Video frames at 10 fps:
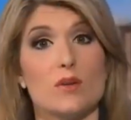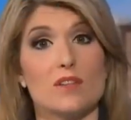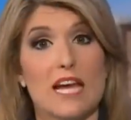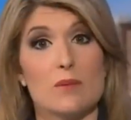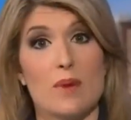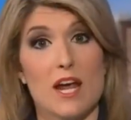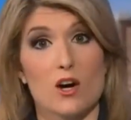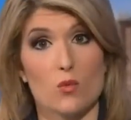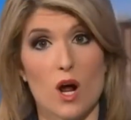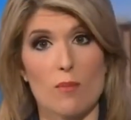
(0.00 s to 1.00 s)
of late
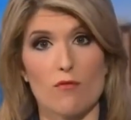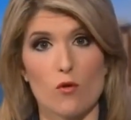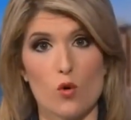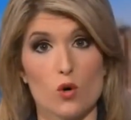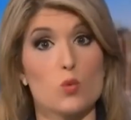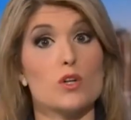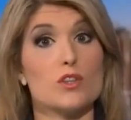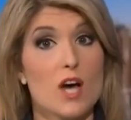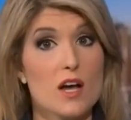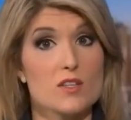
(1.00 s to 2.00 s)
Mayor Rob Ford will
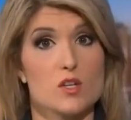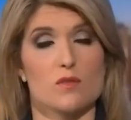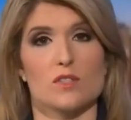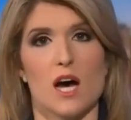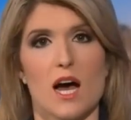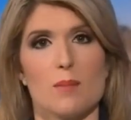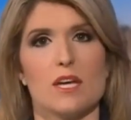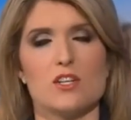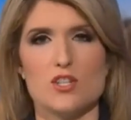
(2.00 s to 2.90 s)
not serve time in